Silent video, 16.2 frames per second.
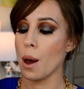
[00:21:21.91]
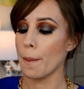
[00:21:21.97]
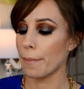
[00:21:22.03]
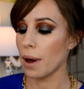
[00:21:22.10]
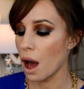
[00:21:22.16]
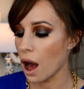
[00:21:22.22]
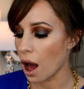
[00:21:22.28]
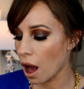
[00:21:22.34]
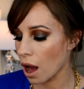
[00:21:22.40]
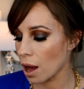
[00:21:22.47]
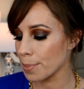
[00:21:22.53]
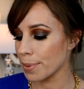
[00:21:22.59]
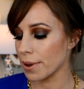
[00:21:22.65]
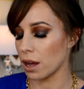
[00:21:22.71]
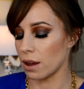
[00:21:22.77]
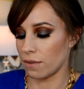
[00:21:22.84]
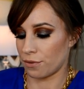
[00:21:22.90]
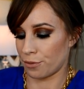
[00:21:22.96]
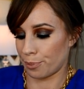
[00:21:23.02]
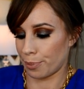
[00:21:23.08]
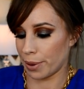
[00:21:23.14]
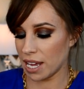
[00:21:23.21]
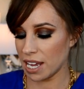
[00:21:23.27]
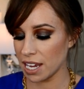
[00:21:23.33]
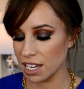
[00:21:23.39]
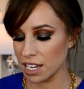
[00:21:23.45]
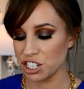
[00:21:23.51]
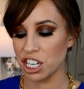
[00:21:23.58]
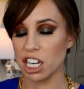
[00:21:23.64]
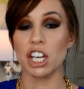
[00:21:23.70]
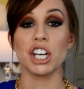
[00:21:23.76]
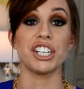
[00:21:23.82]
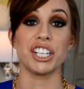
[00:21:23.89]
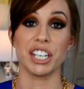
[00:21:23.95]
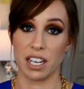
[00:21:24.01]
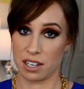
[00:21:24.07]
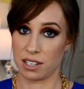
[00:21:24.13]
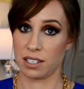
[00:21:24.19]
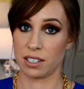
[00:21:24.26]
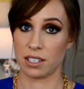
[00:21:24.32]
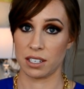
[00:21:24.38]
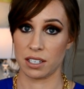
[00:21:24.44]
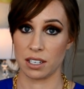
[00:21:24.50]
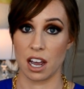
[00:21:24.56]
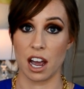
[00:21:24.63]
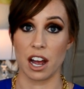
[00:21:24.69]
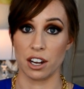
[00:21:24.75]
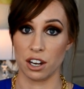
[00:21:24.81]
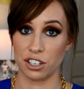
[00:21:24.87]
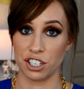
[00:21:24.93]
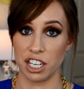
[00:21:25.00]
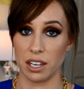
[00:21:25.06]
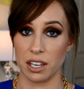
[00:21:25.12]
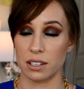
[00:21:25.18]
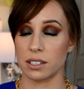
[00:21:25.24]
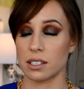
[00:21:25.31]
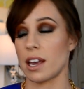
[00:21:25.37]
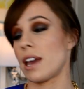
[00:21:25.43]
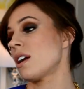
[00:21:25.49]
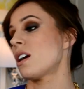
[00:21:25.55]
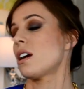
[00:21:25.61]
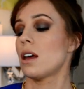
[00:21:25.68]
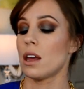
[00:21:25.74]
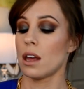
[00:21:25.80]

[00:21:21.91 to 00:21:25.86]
pop of peachy goodness on your cheeks. Like,